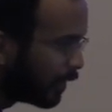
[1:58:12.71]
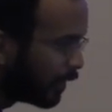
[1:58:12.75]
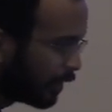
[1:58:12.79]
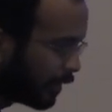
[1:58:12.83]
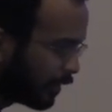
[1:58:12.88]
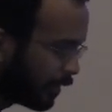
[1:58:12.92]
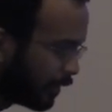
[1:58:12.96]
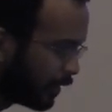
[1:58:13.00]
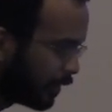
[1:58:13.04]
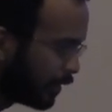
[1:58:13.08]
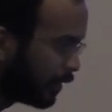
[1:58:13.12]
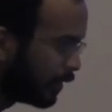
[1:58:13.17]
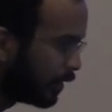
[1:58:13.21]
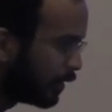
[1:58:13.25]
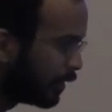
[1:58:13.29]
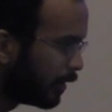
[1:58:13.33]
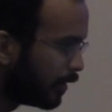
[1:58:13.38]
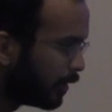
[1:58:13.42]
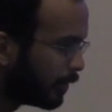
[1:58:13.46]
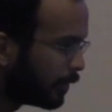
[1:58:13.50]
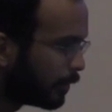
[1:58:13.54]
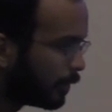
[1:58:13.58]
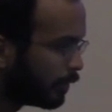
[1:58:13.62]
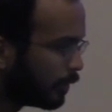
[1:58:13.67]
raw?
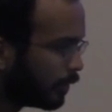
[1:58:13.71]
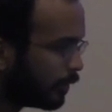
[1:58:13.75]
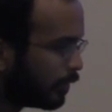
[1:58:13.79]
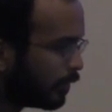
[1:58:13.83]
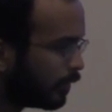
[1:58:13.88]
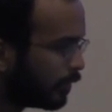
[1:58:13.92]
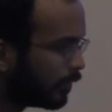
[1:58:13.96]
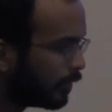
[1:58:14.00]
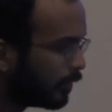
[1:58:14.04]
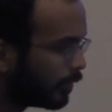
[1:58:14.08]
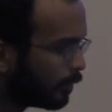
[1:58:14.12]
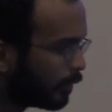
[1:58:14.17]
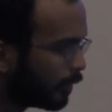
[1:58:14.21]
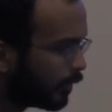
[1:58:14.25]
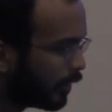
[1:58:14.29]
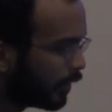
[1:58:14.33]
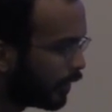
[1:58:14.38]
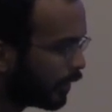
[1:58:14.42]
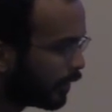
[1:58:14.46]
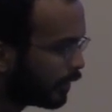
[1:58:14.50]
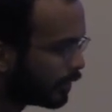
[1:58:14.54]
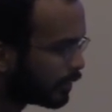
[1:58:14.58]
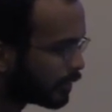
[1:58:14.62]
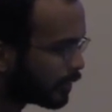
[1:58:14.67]
Type? Um,
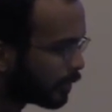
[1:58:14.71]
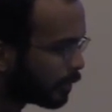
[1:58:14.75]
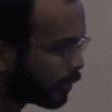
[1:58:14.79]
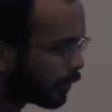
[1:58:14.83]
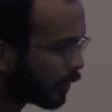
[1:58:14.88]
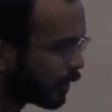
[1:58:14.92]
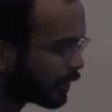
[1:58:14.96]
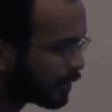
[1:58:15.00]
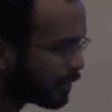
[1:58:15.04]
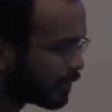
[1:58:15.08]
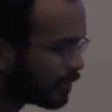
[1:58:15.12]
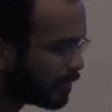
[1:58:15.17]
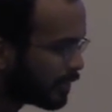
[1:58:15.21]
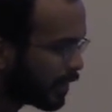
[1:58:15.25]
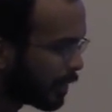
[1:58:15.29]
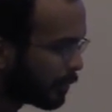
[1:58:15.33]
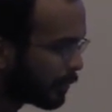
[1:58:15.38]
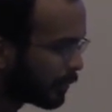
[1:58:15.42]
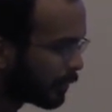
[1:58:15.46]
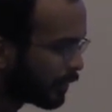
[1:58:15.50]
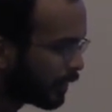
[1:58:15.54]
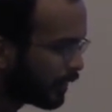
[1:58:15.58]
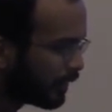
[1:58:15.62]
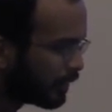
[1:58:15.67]
it suppressed the
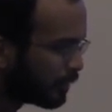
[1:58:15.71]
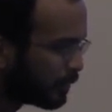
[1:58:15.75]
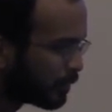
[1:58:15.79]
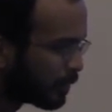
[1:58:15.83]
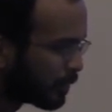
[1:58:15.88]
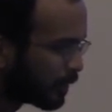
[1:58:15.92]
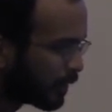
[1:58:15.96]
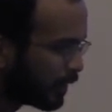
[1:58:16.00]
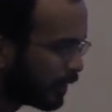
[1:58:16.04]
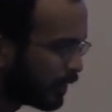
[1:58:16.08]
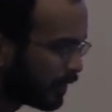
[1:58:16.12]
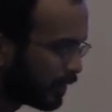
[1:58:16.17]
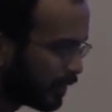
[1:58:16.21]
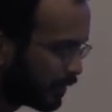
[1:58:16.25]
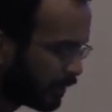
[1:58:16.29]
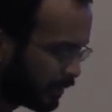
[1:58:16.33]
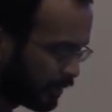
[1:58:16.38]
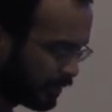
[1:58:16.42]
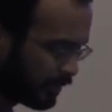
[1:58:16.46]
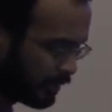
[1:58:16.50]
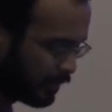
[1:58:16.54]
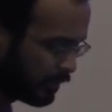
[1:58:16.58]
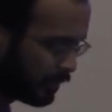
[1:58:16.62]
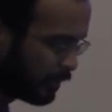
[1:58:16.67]
deprecated warning
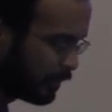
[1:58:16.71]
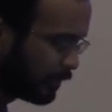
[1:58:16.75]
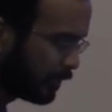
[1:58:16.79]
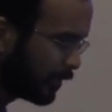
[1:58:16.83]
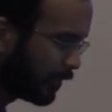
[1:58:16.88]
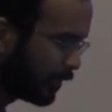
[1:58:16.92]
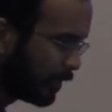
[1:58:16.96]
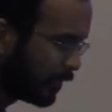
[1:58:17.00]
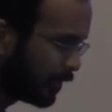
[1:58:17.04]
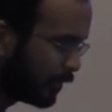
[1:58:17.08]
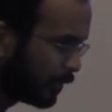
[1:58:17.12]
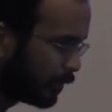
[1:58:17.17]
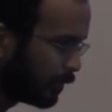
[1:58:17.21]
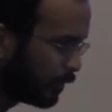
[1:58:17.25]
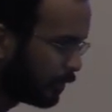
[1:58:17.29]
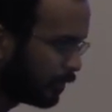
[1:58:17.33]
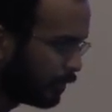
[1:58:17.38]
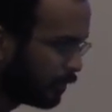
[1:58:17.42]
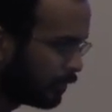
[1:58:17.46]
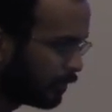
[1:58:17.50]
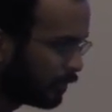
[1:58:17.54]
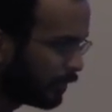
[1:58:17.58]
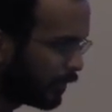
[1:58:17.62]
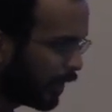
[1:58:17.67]
from
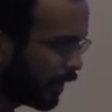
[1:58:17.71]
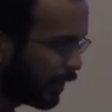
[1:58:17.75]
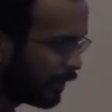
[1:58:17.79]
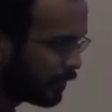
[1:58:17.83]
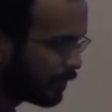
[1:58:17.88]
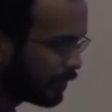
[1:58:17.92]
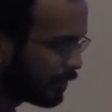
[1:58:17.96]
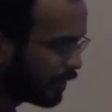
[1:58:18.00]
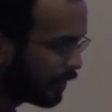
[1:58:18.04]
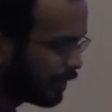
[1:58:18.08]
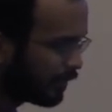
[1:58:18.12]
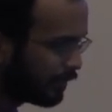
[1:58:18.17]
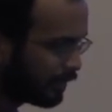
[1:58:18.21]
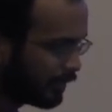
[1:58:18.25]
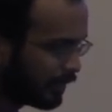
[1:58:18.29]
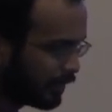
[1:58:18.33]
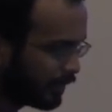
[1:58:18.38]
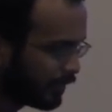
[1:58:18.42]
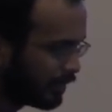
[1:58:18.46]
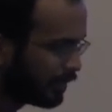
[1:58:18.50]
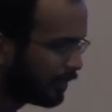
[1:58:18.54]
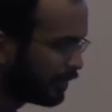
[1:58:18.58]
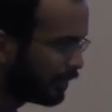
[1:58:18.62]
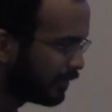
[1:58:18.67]
other stuff
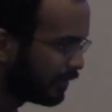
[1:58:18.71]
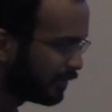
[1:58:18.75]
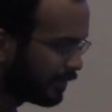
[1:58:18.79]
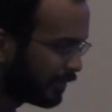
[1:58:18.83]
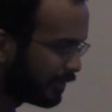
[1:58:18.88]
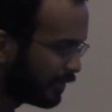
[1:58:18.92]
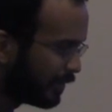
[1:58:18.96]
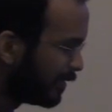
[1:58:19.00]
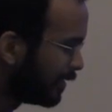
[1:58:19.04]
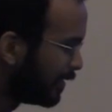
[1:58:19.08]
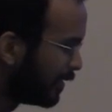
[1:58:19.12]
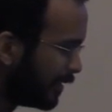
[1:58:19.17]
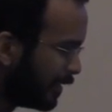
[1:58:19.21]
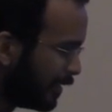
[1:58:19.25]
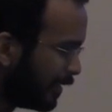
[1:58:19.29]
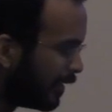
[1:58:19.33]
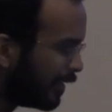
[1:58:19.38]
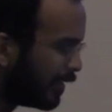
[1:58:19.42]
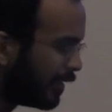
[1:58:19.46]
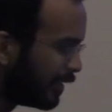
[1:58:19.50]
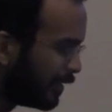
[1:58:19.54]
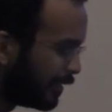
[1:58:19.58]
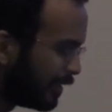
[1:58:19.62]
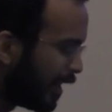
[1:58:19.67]

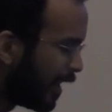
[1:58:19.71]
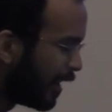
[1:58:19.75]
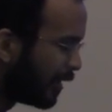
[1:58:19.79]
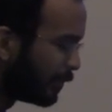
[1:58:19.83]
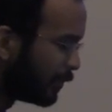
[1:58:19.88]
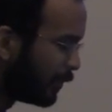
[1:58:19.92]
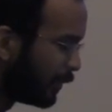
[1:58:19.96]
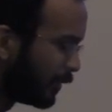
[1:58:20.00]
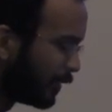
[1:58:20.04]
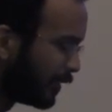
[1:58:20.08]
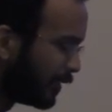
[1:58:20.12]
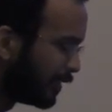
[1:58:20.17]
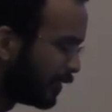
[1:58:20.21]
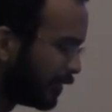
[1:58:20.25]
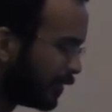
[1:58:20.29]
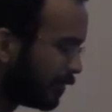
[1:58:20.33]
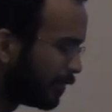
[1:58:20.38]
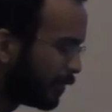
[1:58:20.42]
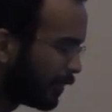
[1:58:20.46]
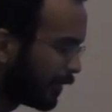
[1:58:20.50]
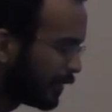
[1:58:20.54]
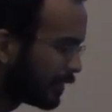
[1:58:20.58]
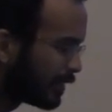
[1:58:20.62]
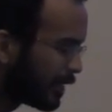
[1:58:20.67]
not important,
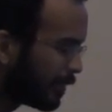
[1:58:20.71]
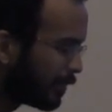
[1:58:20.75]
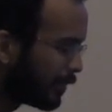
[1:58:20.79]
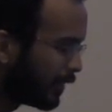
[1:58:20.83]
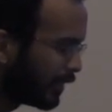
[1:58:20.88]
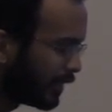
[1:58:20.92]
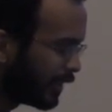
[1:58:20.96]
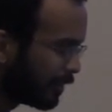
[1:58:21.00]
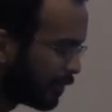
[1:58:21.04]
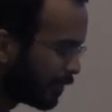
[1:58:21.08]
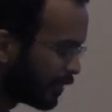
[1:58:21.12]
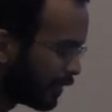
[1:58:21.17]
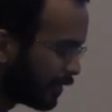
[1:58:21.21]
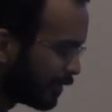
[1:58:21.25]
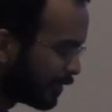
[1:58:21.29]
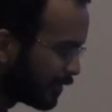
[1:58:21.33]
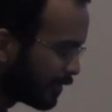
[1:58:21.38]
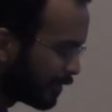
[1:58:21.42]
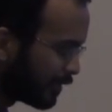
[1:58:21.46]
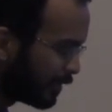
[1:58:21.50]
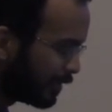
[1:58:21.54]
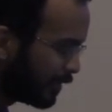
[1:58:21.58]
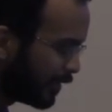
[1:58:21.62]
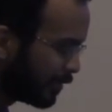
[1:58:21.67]
but something they were,
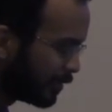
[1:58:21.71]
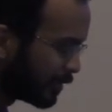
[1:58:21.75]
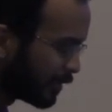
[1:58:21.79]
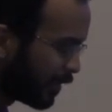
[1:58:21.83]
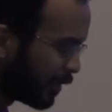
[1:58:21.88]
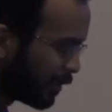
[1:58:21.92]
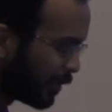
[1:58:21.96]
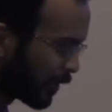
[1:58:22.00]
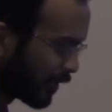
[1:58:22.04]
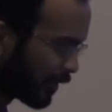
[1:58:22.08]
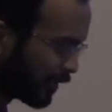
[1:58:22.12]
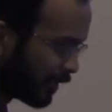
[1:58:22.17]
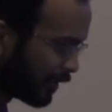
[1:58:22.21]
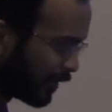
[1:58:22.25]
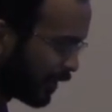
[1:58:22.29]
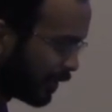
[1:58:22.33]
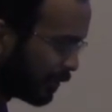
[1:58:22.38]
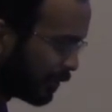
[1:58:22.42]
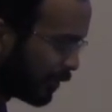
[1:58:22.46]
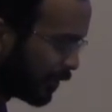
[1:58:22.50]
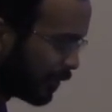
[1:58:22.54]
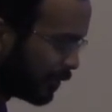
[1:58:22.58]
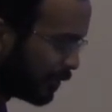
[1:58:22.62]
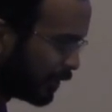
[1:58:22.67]
it was all part of the
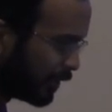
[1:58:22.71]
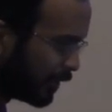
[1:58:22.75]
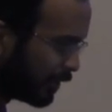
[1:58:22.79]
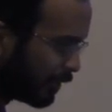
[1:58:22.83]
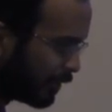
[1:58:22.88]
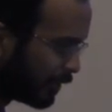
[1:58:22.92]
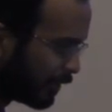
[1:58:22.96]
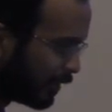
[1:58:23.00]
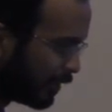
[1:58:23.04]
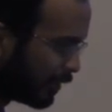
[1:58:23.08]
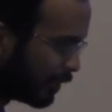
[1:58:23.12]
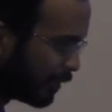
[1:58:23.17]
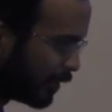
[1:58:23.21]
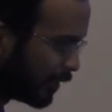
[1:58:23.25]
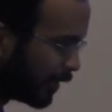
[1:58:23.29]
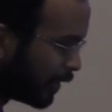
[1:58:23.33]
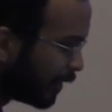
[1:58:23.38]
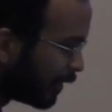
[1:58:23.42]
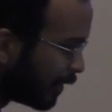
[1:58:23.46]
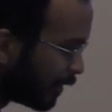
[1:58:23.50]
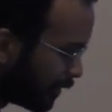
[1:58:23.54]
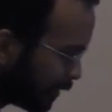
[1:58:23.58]
library being annoying.